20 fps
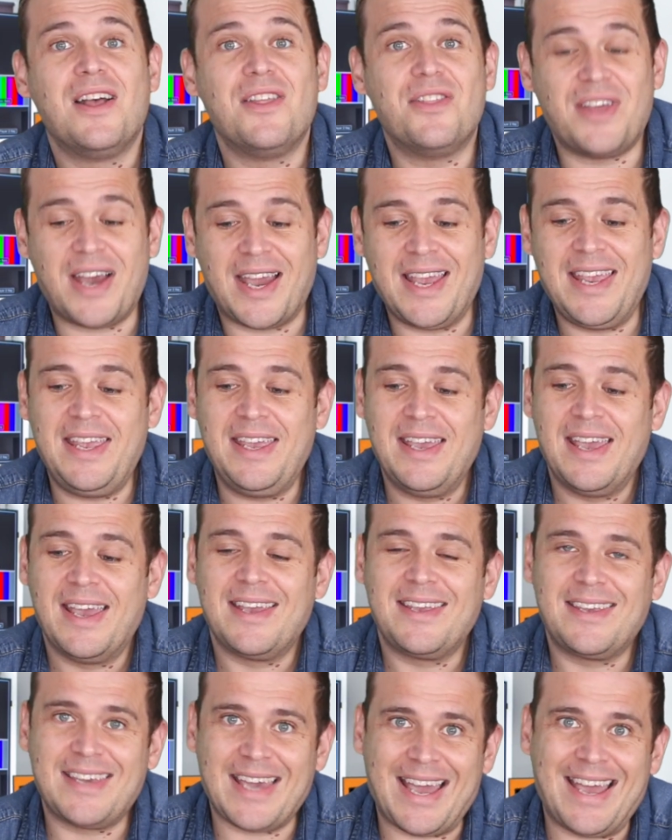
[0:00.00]
They
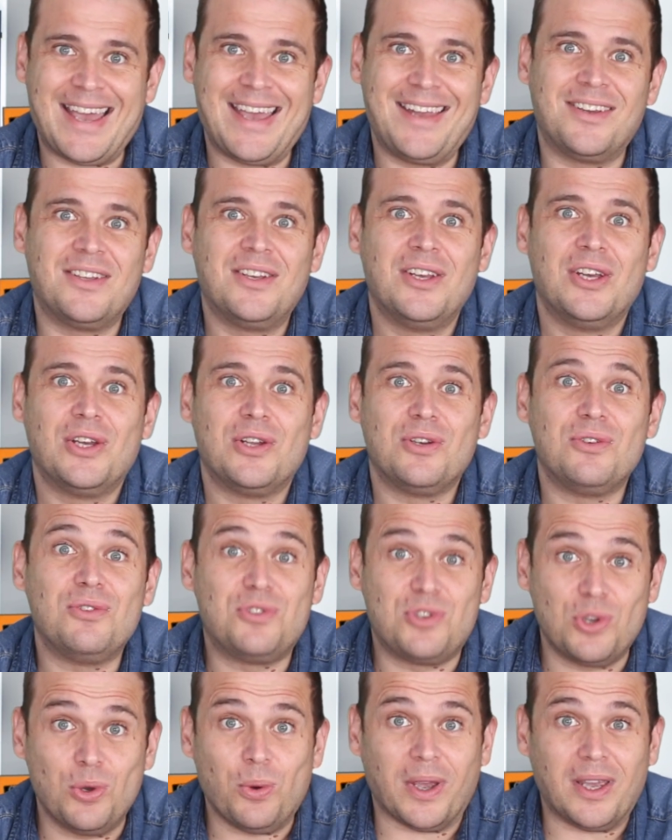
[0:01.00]
can
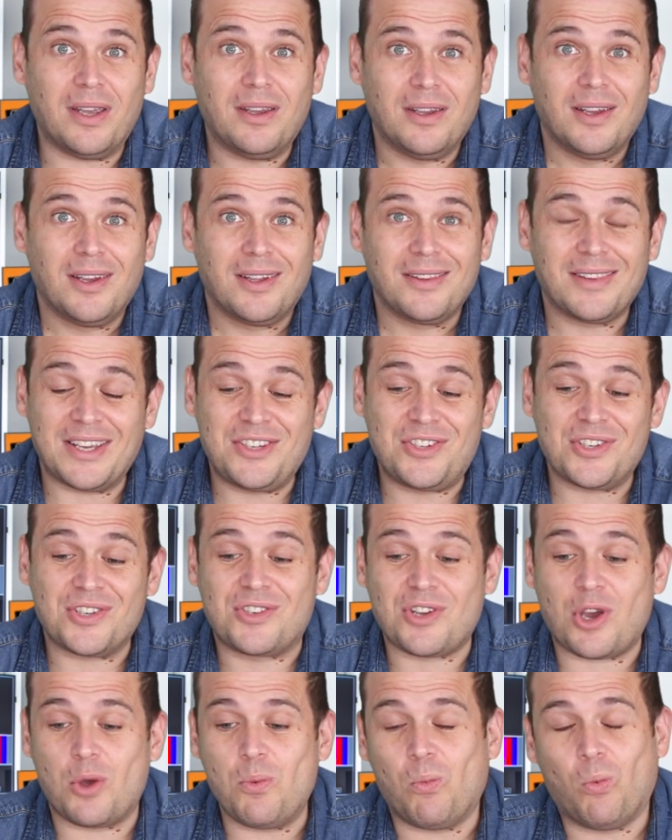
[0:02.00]
do it. They just
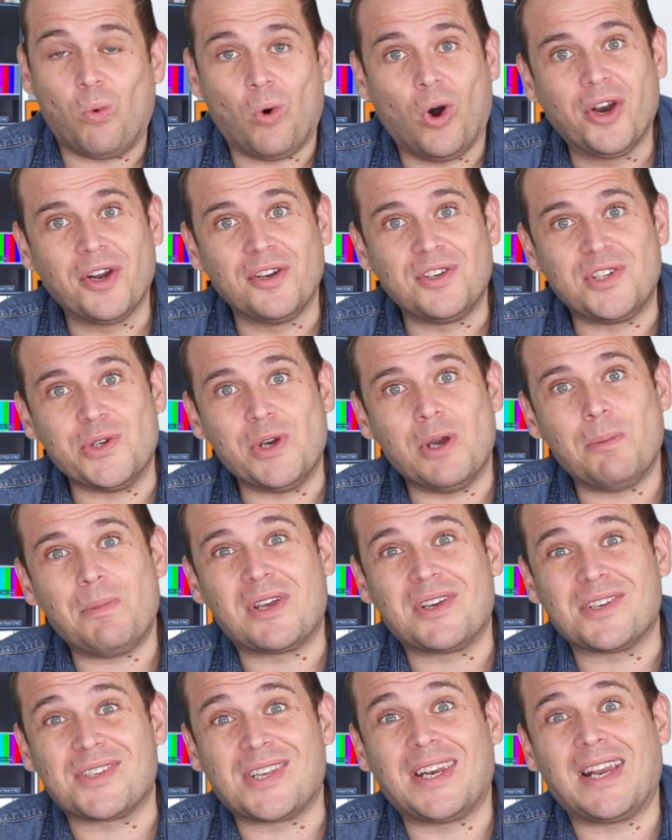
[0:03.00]
don't want to do it
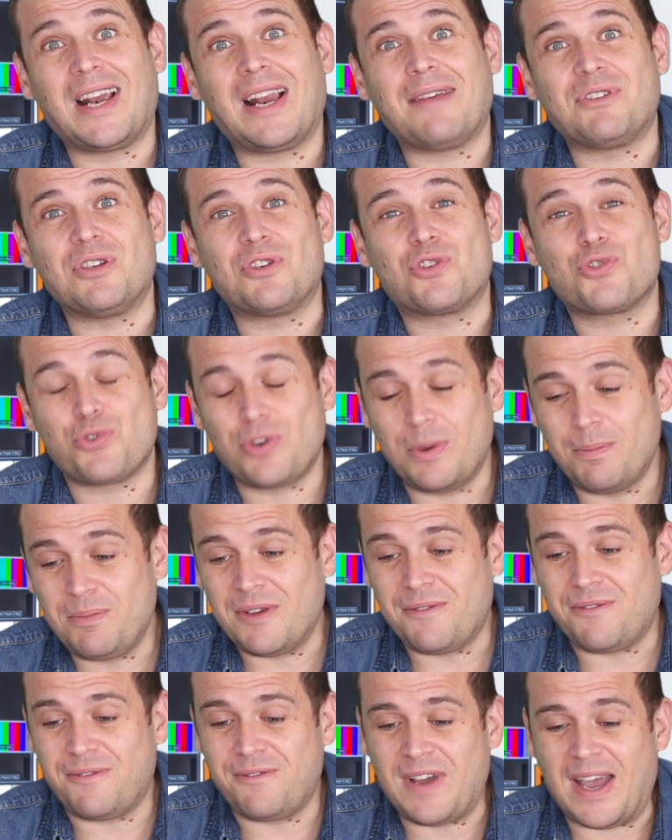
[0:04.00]
because then they'll have to trim
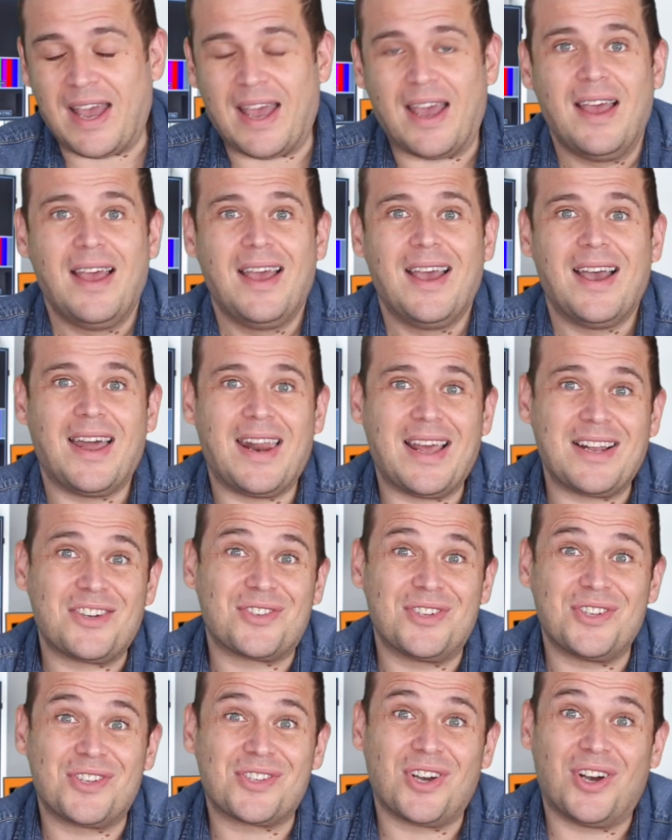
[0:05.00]
the fat and
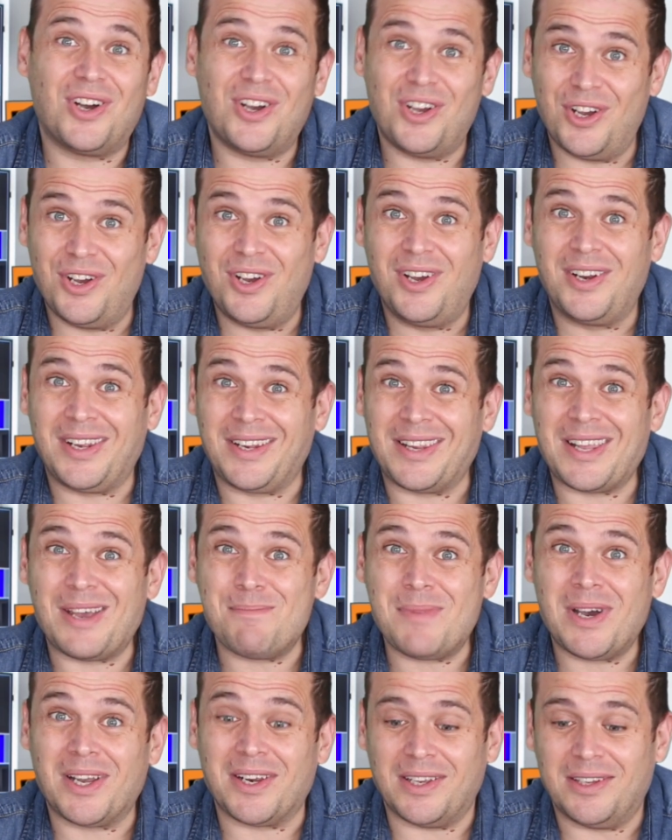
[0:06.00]
actually start earning their
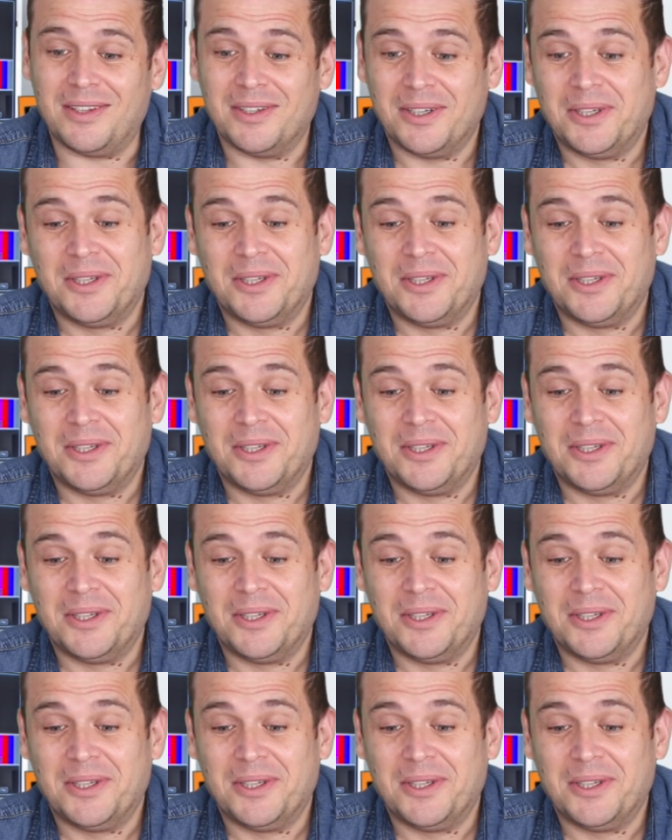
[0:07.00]
money.